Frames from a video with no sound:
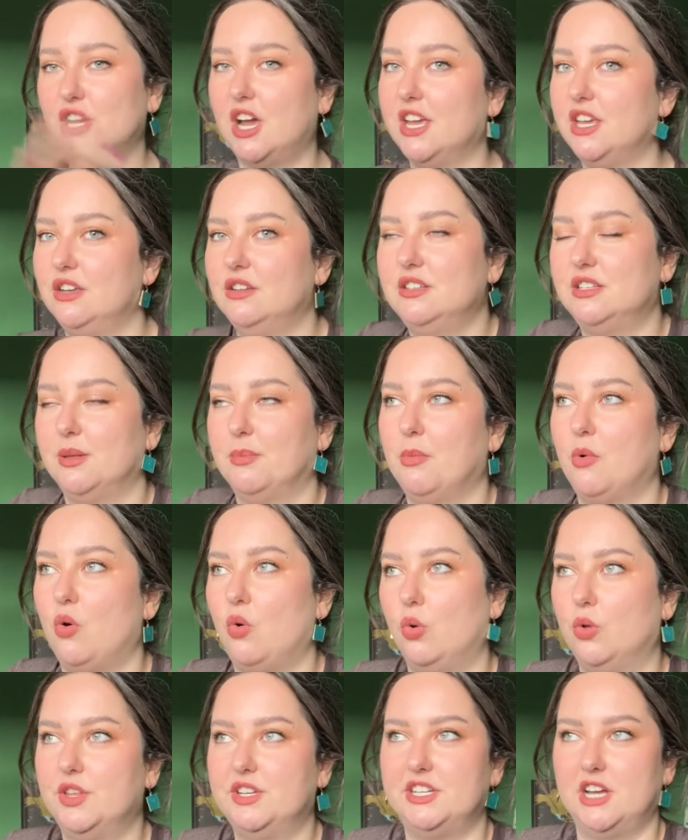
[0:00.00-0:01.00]
I use them
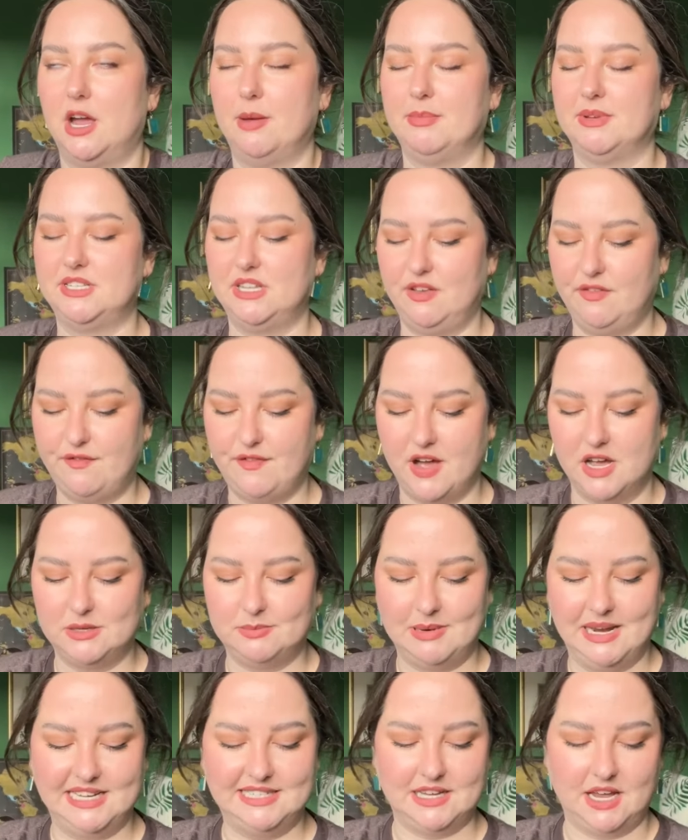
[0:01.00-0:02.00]
all the time. It's the first
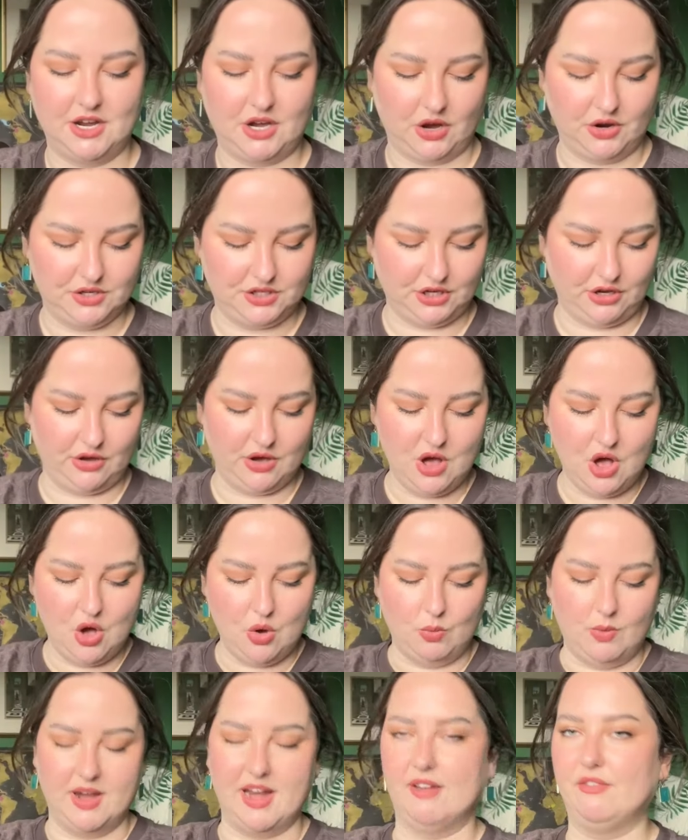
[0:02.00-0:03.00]
place I go to
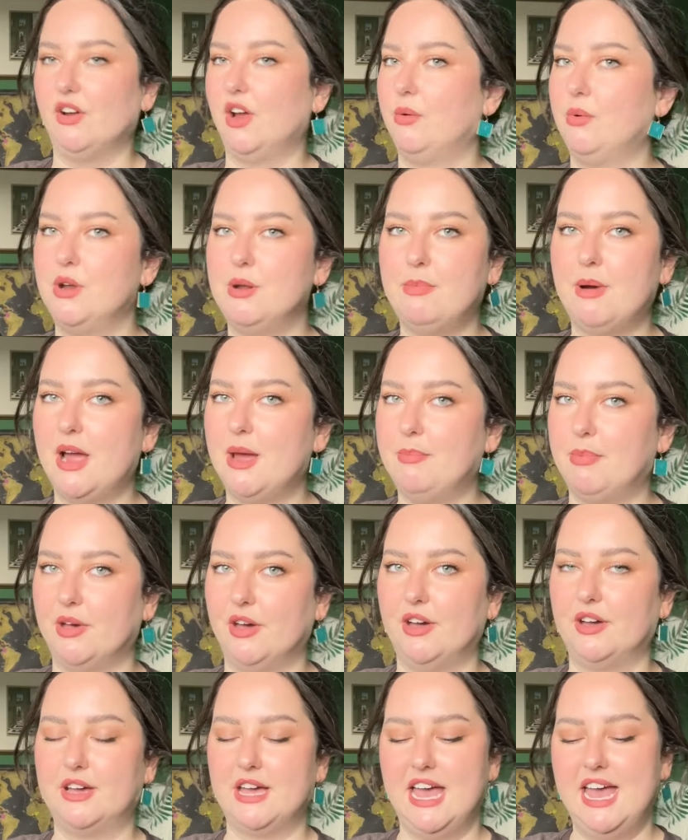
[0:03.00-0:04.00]
whenever I want to buy a
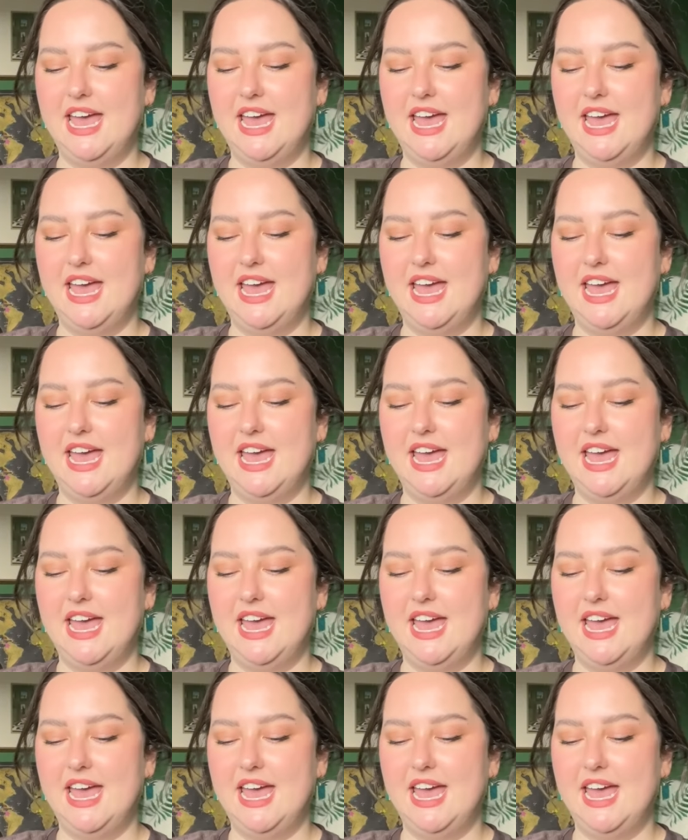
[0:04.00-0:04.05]
book.